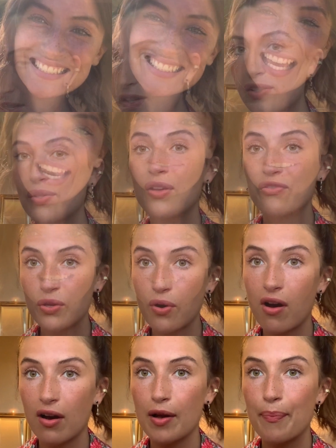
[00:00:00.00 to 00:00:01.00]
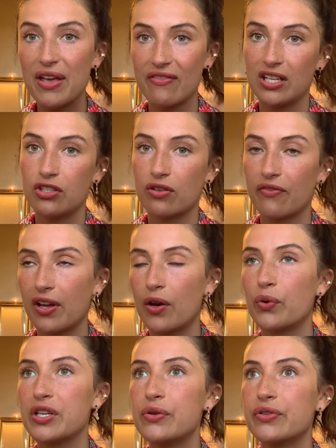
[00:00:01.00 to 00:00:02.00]
So if you are a bit of an introvert,
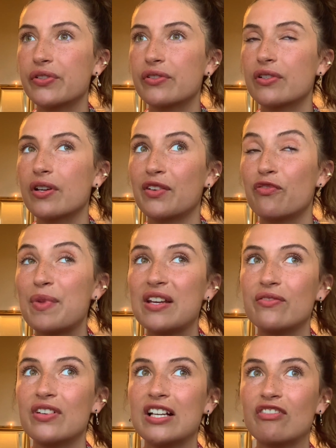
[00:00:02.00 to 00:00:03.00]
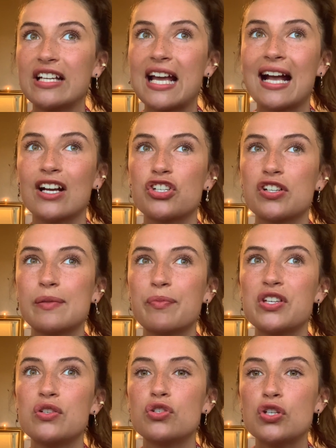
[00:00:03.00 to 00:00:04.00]
or you just have been feeling really anxious but
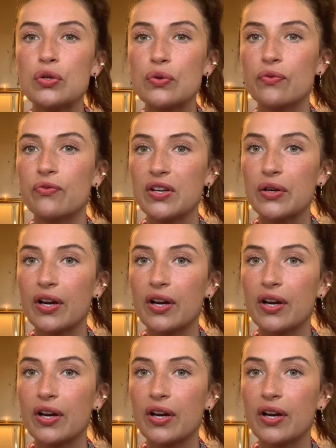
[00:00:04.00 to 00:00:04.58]
you do feel